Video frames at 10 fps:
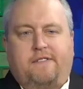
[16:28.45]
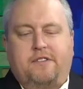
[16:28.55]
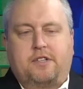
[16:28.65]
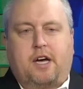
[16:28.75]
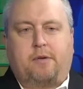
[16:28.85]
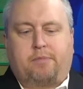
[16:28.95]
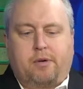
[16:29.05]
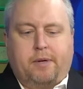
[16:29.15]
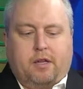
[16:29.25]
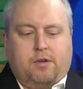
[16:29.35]
facade
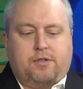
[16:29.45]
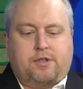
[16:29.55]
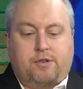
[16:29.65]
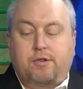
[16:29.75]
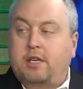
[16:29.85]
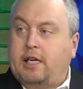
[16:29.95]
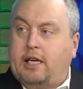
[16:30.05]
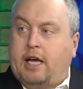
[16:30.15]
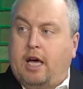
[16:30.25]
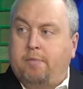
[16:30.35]
improvement loans through the
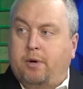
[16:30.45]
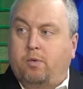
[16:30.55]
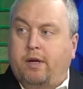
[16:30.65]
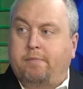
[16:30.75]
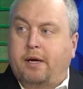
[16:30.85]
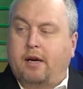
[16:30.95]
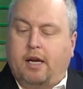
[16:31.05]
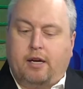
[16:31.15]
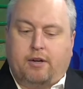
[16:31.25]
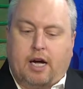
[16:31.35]
DDA, but we've been
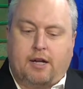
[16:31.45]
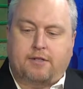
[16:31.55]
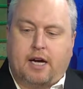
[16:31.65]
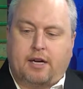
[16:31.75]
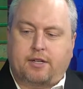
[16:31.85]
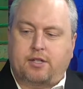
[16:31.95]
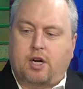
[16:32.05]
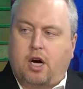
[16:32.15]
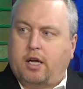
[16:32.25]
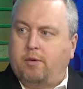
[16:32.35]
in contact and
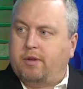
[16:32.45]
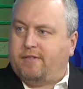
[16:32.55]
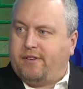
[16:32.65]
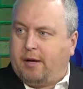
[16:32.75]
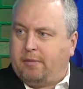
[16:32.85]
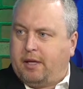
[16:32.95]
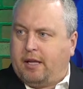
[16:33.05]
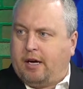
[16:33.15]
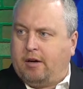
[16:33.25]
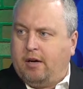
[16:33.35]
talking with the family
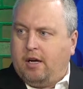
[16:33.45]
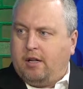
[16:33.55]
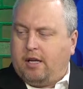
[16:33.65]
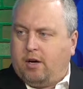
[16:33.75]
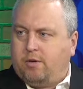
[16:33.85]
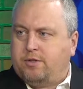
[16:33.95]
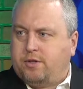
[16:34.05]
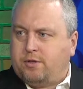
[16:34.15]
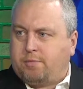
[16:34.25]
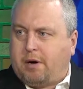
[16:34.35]
there that owns
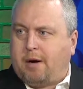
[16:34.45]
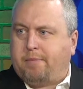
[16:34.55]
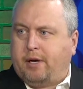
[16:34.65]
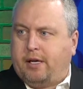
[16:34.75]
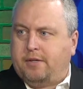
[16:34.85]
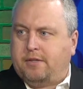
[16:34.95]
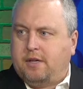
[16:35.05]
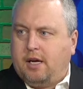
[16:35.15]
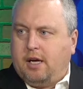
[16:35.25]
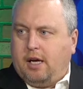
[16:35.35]
those properties,
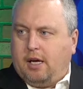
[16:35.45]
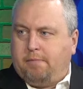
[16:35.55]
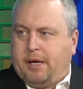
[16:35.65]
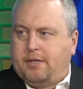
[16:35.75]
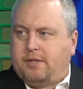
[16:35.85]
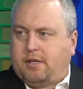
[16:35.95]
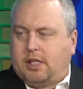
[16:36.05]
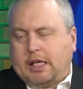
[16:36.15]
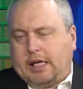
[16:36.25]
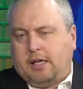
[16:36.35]
and
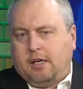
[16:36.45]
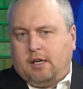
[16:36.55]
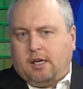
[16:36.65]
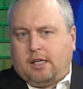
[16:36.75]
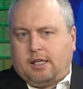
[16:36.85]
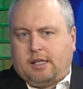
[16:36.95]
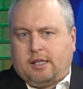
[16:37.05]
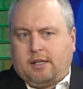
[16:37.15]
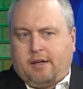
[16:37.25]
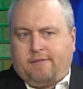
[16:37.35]
basically
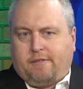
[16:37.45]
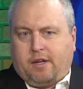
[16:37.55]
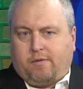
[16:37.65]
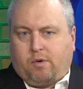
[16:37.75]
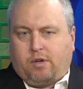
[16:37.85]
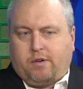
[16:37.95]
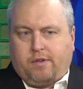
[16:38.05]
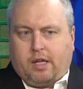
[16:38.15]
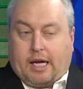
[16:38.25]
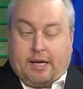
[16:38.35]
uh, they've they've worked over
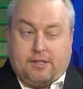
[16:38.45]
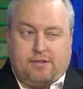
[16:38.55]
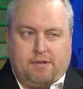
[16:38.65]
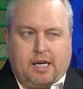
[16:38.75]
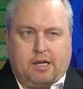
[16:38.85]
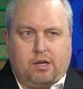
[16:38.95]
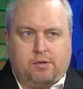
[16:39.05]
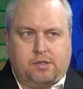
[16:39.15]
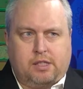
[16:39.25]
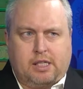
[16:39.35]
the last I don't know
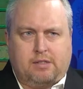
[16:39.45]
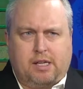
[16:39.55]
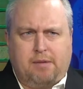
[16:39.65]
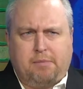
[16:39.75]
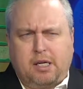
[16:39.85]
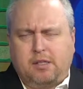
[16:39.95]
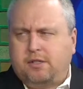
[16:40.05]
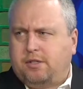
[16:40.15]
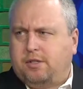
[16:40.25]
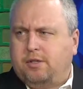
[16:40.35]
six eight
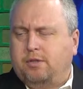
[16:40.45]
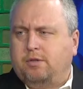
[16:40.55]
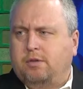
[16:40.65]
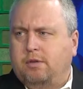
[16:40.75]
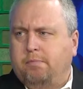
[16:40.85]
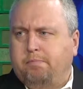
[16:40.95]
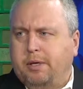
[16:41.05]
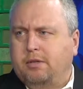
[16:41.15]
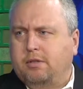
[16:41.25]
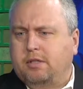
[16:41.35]
months to
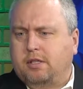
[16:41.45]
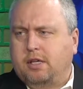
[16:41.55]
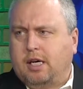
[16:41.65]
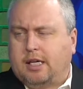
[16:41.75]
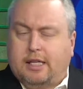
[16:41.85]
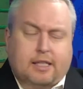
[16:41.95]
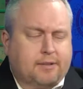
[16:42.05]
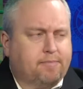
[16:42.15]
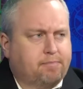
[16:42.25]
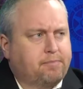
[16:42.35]
build uh,
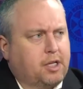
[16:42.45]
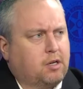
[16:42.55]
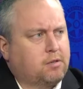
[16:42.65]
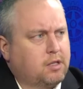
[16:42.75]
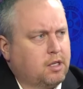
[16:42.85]
you know